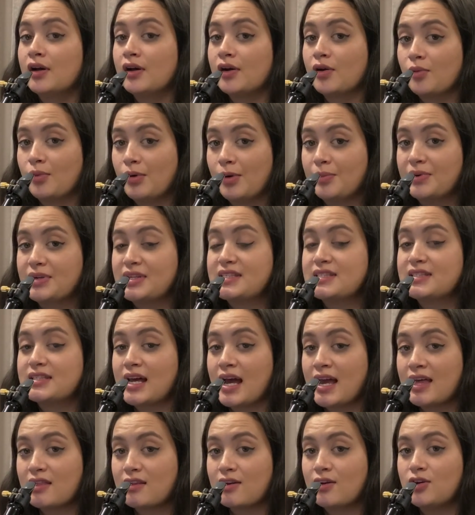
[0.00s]
Remember to
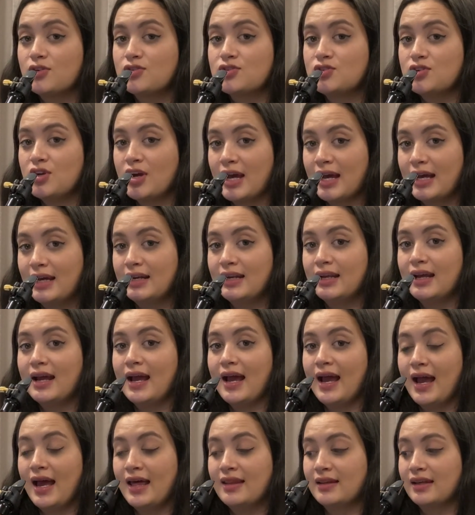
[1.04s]
say the notes in your head
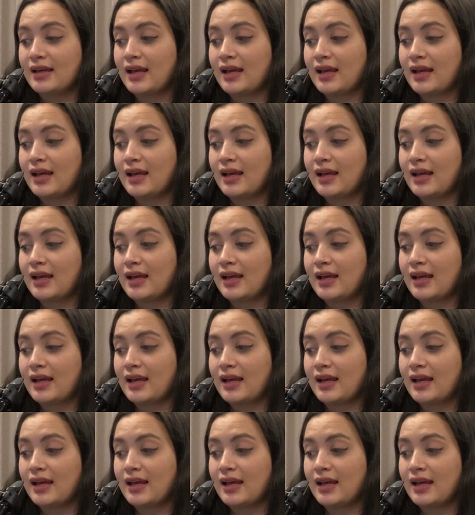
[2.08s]
and the